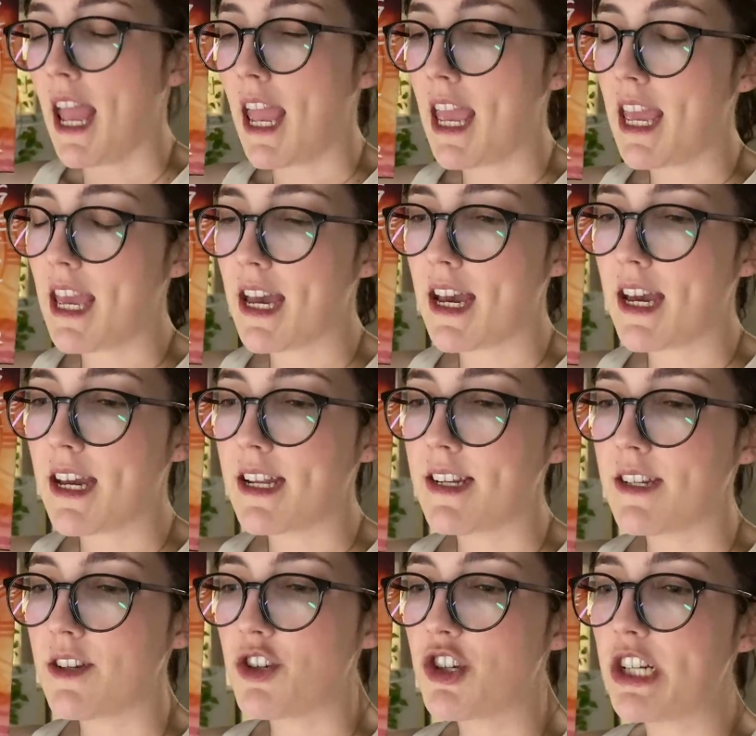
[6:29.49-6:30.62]

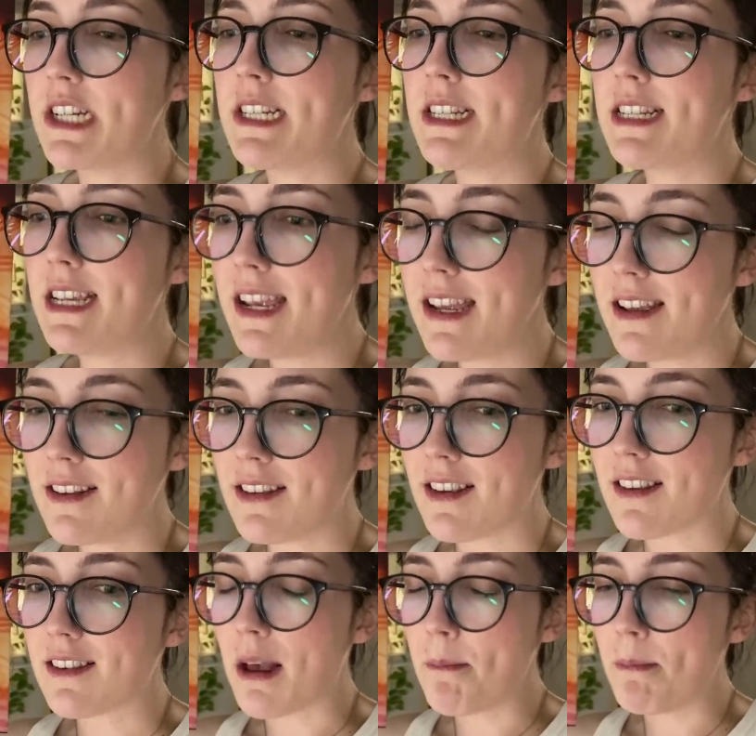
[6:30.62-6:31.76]
And she
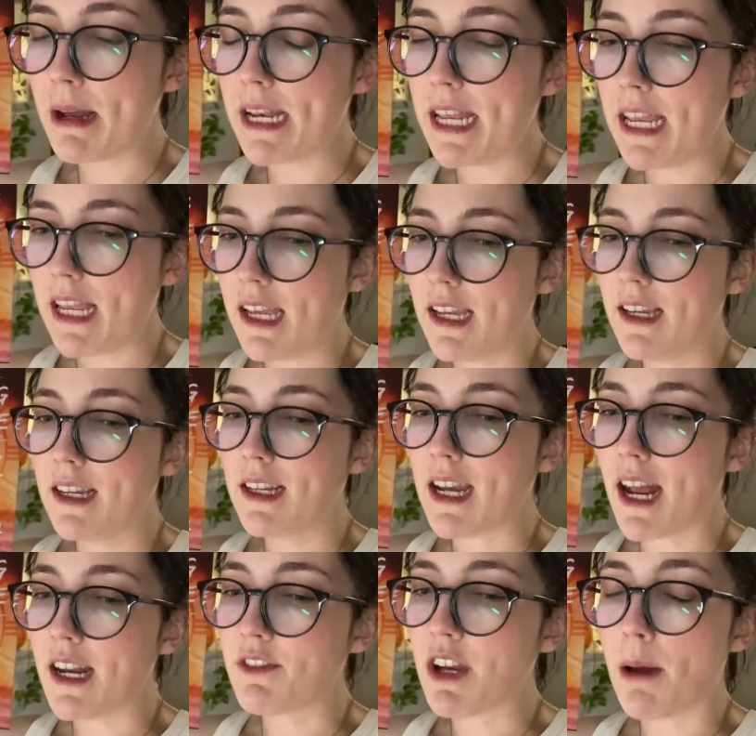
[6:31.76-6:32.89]
sees somebody
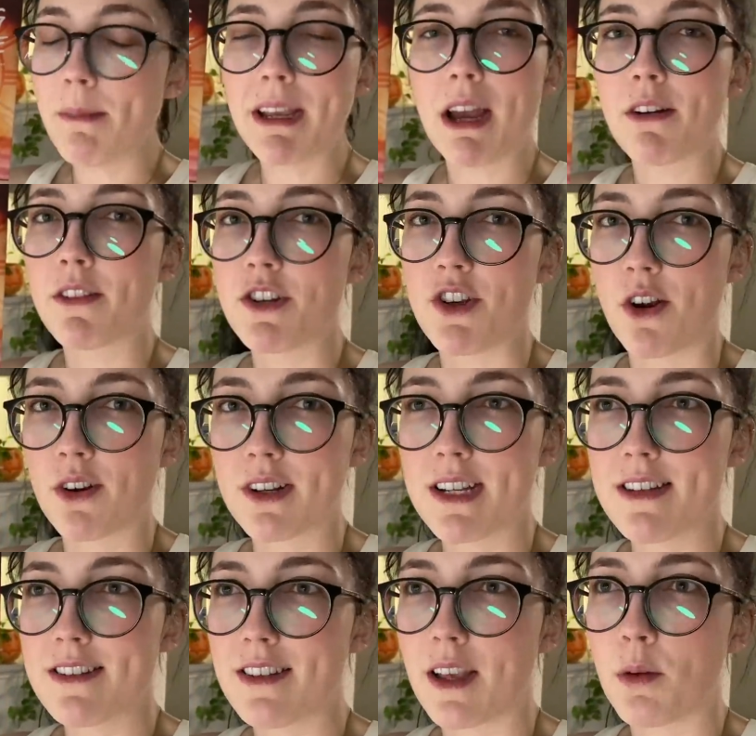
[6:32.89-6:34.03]
kind of coming out of the
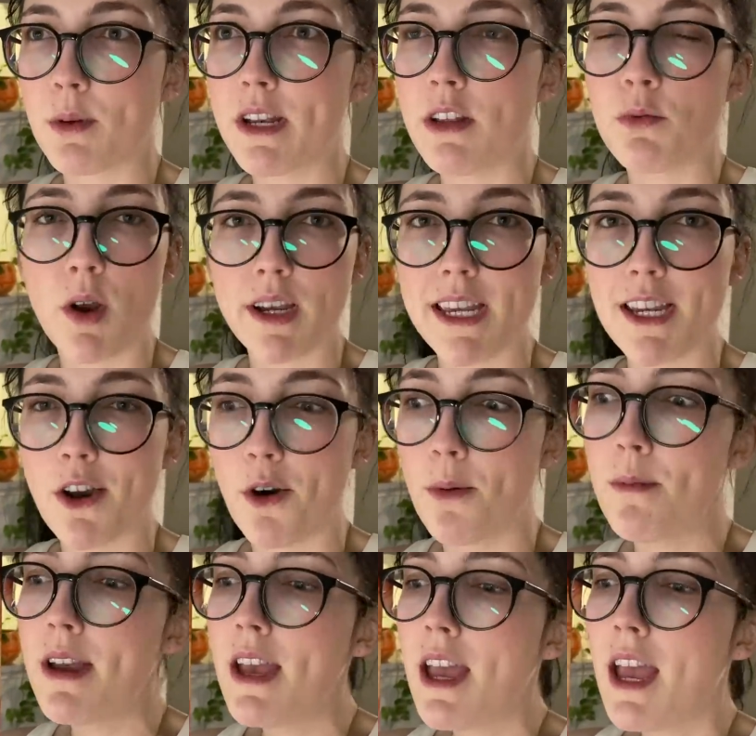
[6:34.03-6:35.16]
darkness, like when he's walking
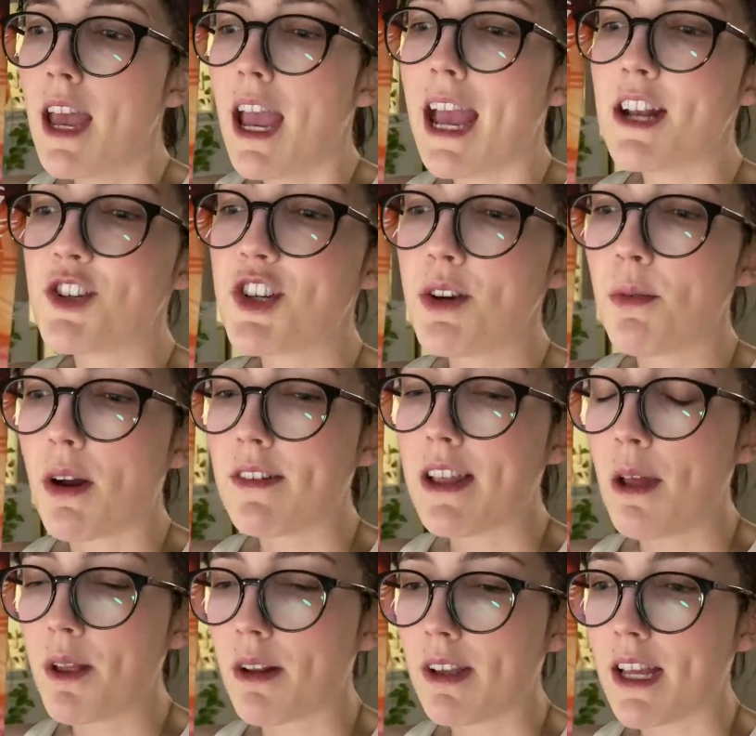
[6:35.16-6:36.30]
home, and she runs
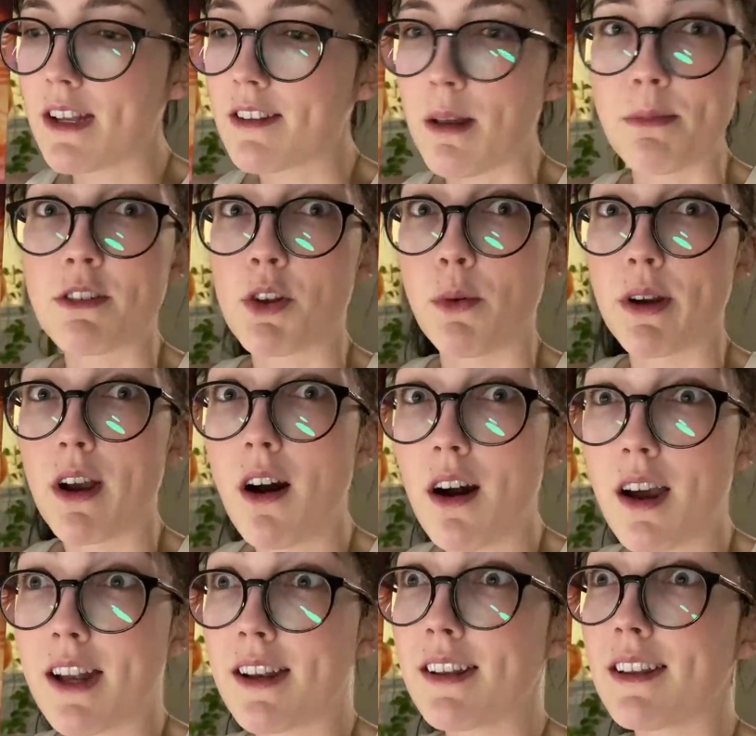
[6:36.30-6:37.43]
out there like something's going
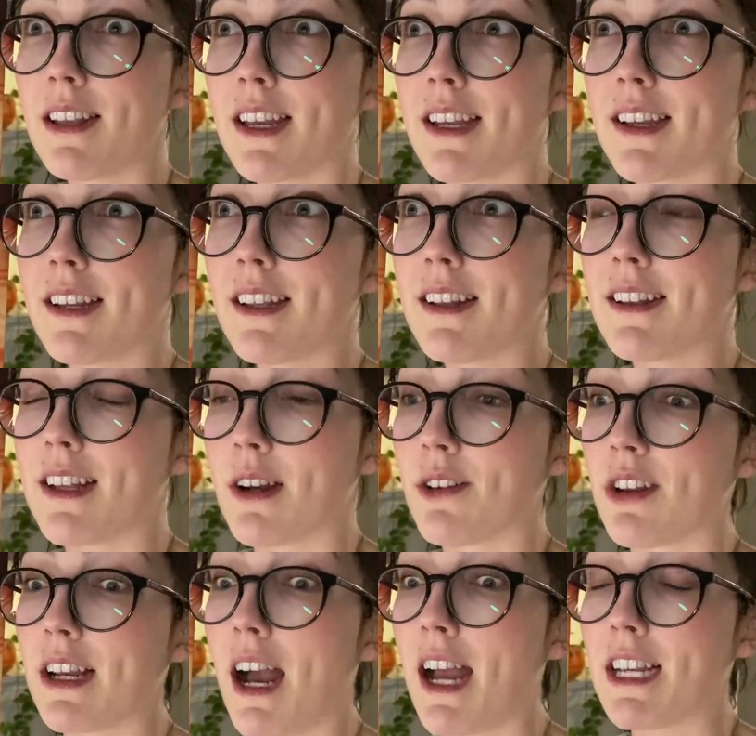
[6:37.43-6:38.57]
on, like there's
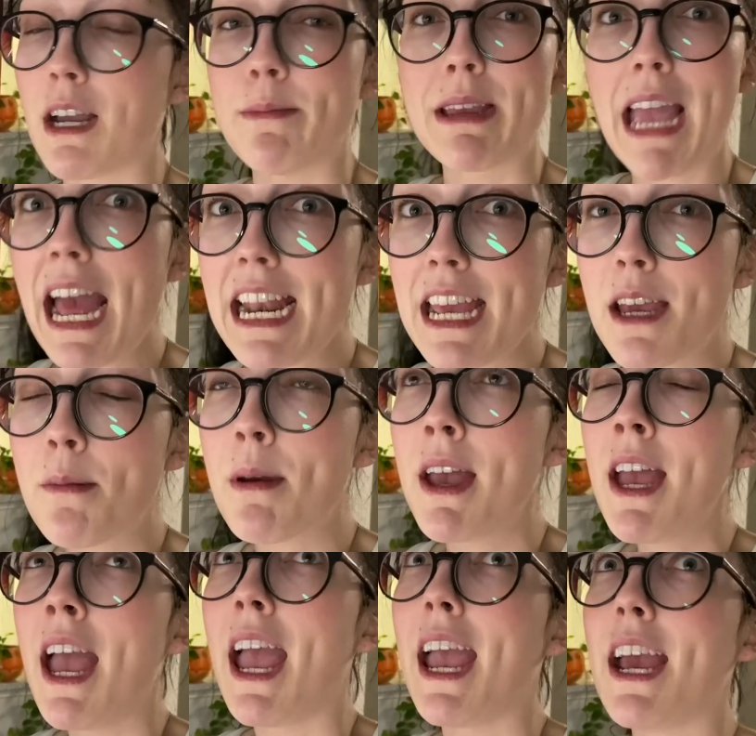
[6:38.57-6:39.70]
a guy coming at him,
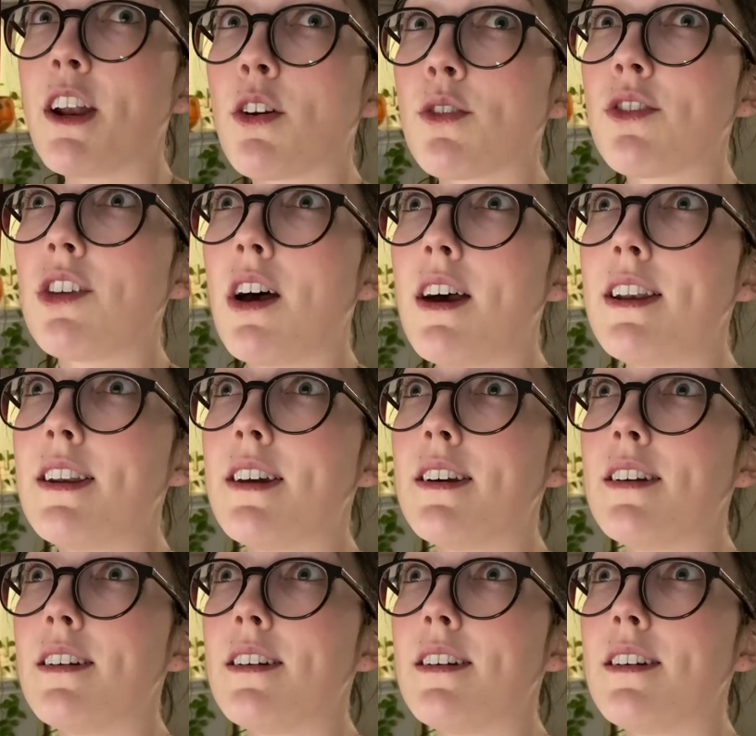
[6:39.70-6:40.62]
and her son